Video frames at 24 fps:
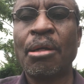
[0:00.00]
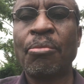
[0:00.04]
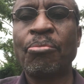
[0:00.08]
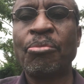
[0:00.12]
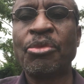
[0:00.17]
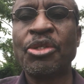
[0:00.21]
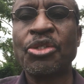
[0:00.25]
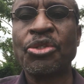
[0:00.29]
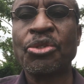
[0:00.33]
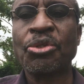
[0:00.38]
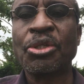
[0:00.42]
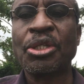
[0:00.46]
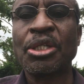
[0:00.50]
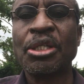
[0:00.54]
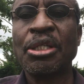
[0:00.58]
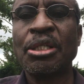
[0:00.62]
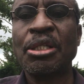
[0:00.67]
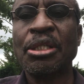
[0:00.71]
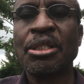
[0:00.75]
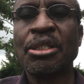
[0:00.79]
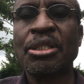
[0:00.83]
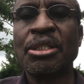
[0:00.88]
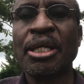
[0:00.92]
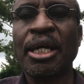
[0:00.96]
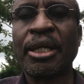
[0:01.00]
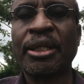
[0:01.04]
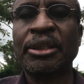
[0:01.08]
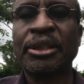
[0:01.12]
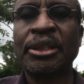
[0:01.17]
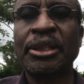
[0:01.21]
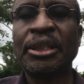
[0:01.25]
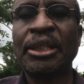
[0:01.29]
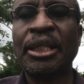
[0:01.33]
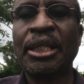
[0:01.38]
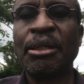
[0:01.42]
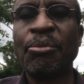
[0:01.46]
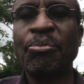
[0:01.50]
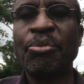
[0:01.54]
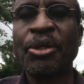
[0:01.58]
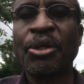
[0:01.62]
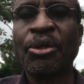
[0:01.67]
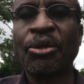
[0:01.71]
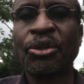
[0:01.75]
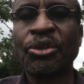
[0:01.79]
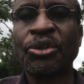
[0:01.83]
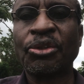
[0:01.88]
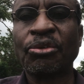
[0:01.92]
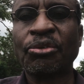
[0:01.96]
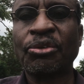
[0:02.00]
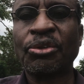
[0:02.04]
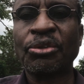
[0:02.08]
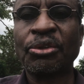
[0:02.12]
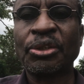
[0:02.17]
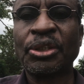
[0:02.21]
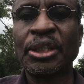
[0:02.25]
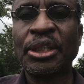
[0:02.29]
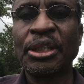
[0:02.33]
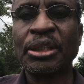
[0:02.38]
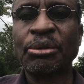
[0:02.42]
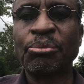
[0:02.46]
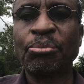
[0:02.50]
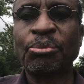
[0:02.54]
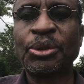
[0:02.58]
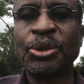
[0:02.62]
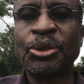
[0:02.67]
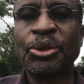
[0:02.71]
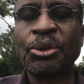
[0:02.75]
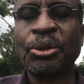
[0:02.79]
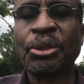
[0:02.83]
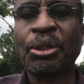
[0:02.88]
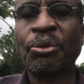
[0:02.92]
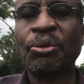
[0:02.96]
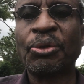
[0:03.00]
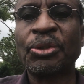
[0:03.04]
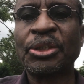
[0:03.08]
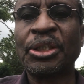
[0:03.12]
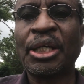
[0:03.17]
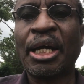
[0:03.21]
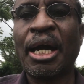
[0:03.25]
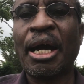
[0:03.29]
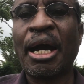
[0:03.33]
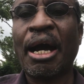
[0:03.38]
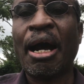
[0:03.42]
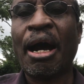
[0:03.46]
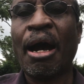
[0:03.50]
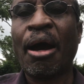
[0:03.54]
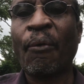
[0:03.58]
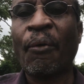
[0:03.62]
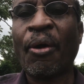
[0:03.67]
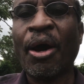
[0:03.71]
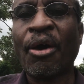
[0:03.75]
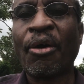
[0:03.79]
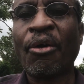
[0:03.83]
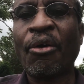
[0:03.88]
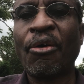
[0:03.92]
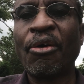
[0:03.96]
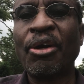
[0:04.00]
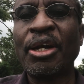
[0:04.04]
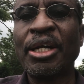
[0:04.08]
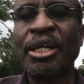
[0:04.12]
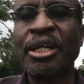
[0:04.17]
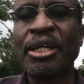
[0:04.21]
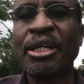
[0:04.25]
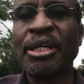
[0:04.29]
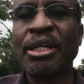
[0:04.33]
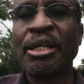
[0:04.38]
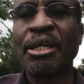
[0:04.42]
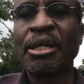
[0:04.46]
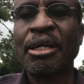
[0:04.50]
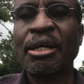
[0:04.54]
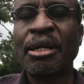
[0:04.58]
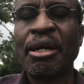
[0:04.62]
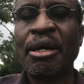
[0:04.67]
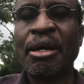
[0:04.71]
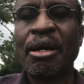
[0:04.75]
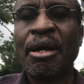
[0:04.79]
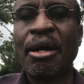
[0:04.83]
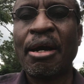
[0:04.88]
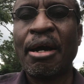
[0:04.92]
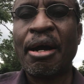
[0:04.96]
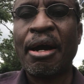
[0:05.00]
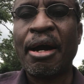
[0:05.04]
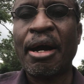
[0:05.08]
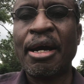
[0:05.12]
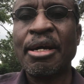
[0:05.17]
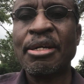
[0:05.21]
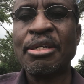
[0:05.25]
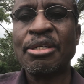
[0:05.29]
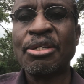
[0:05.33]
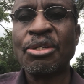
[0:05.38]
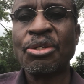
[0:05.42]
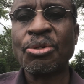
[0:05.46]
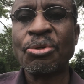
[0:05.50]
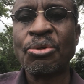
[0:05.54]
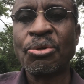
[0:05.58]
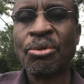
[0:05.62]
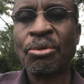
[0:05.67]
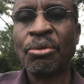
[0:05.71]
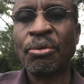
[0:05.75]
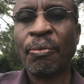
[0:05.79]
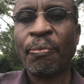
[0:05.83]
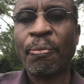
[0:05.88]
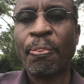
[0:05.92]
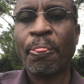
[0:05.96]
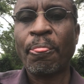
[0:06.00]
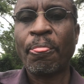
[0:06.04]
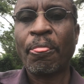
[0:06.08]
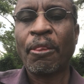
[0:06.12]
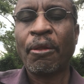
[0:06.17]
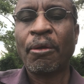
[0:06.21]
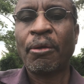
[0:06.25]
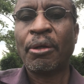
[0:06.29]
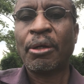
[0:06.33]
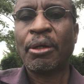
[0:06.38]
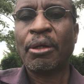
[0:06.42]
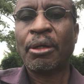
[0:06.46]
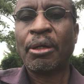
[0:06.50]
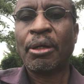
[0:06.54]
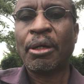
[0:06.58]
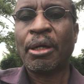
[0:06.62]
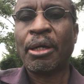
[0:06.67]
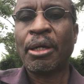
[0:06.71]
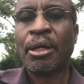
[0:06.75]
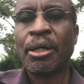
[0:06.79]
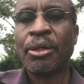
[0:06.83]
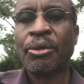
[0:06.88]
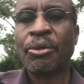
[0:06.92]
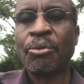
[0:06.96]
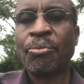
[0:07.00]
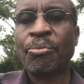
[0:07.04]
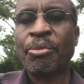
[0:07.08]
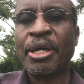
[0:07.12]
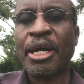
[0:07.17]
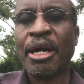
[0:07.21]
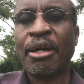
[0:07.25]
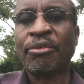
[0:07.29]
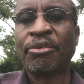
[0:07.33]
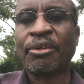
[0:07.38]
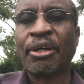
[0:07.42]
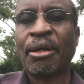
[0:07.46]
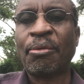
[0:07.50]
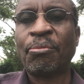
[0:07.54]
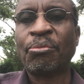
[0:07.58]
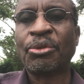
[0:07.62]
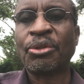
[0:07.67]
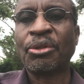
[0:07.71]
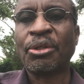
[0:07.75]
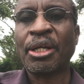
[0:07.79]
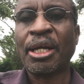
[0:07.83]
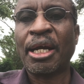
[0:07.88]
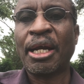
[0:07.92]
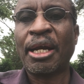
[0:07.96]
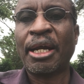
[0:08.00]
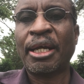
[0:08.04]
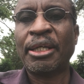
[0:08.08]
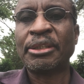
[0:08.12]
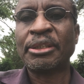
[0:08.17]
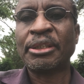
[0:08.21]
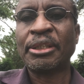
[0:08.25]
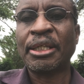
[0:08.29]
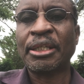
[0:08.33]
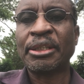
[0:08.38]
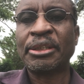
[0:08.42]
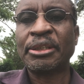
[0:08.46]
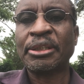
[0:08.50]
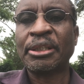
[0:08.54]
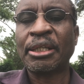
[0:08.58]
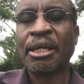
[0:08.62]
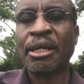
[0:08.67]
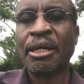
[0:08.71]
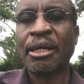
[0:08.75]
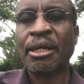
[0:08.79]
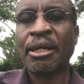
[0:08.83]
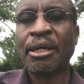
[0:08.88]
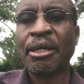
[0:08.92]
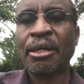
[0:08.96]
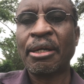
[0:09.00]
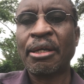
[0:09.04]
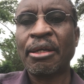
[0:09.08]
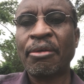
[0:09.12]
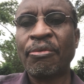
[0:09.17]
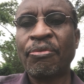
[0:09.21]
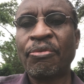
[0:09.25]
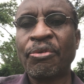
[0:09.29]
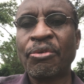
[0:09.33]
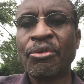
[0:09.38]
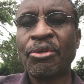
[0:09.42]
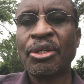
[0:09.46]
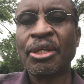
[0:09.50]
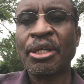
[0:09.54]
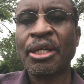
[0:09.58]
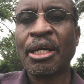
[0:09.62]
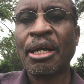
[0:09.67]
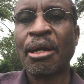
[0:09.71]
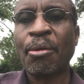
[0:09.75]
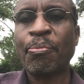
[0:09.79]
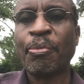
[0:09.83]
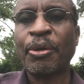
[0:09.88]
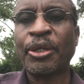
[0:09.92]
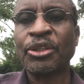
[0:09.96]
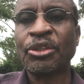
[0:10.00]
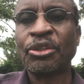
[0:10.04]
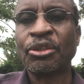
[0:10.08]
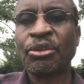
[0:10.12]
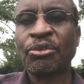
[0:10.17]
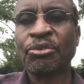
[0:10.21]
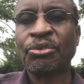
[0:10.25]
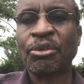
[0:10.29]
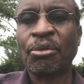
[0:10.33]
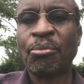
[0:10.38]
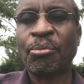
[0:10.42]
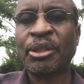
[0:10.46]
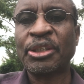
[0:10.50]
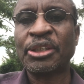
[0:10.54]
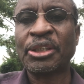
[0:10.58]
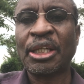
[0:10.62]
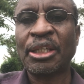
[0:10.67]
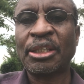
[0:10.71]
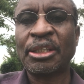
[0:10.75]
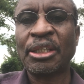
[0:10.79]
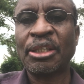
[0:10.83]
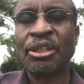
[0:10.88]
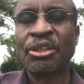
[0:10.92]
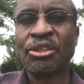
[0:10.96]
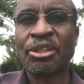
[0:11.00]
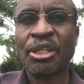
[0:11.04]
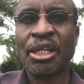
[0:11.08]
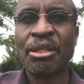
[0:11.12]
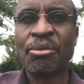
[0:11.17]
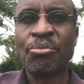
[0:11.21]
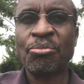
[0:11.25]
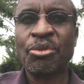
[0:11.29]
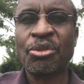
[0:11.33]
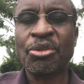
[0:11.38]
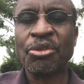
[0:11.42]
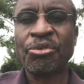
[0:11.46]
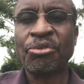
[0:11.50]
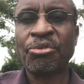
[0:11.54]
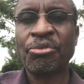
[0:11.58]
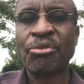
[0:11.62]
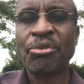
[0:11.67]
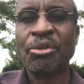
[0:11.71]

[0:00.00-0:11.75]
Michuki succeeded because of two things. Michuki was a workaholic, and two, you may have come to realize that if you take a person from a certain tribe to